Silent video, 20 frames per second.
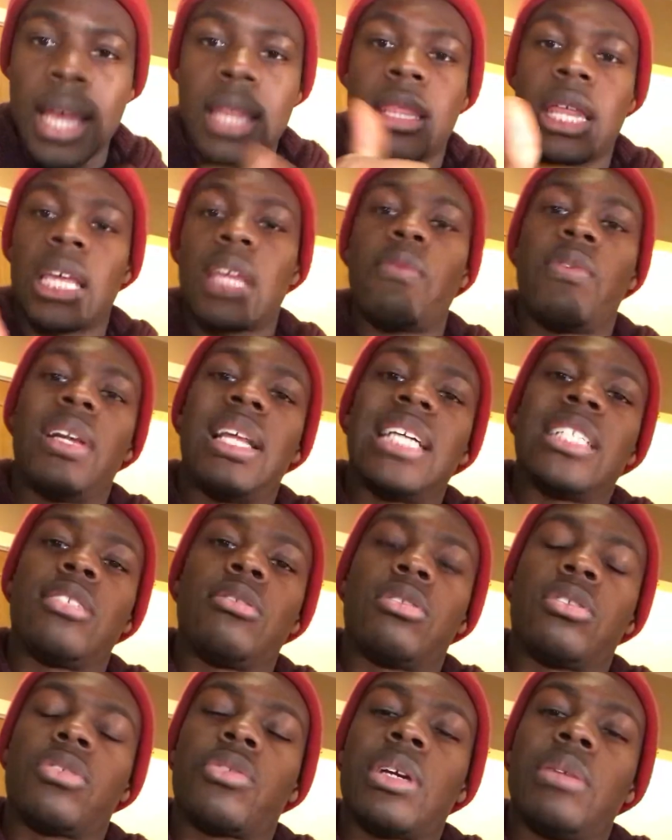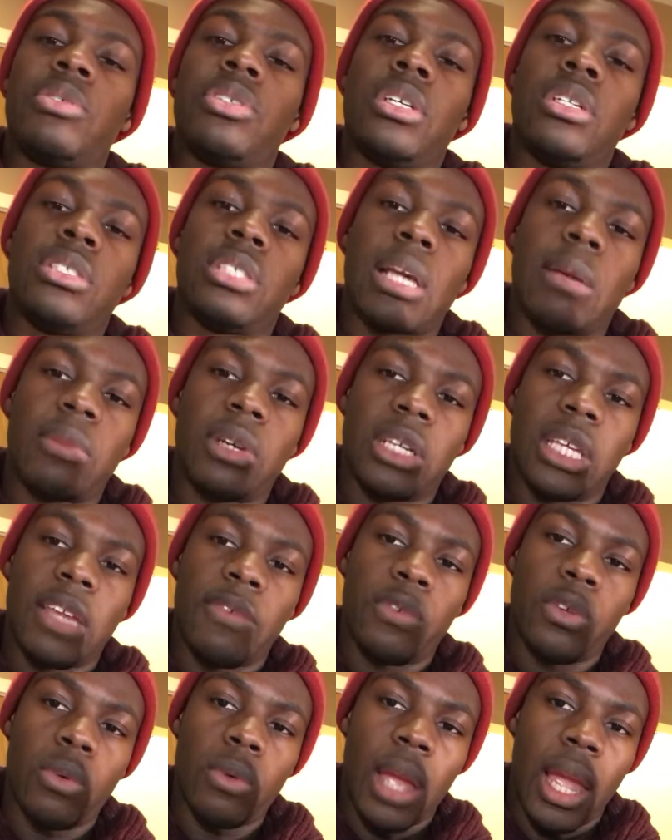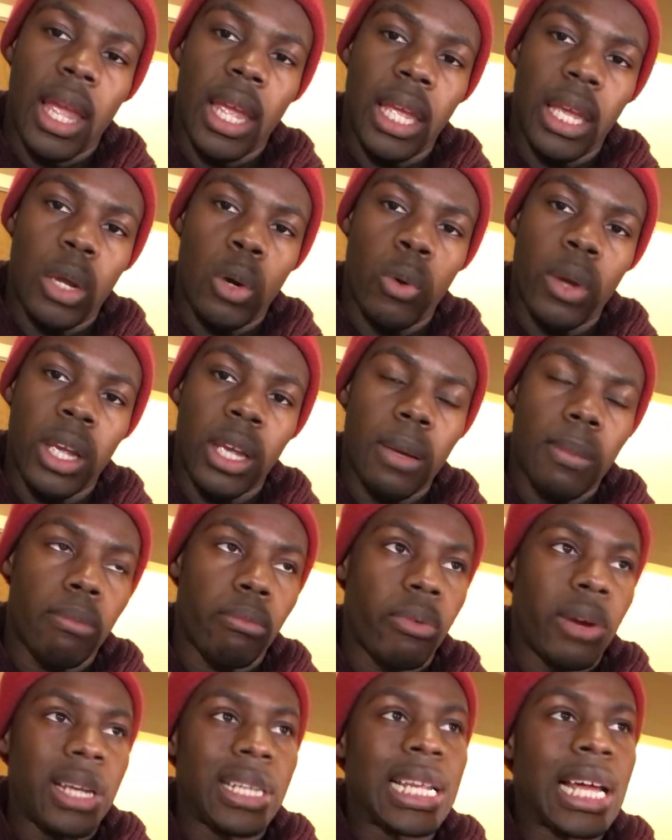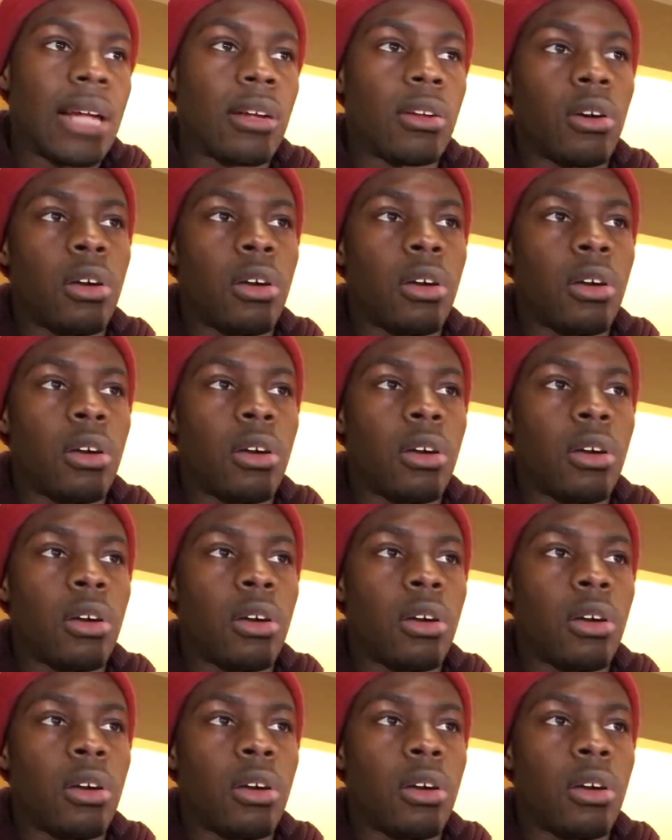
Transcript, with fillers: Thank you for likes and subscriptions. I'm going to give you a quick breakdown,